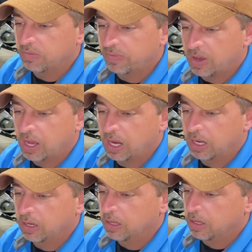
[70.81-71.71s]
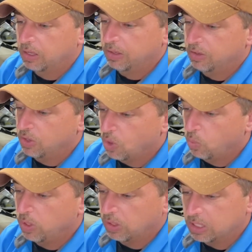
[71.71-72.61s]
fine, no
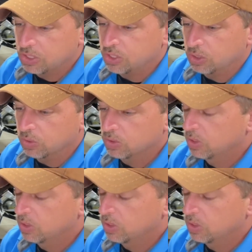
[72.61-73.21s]
real issues.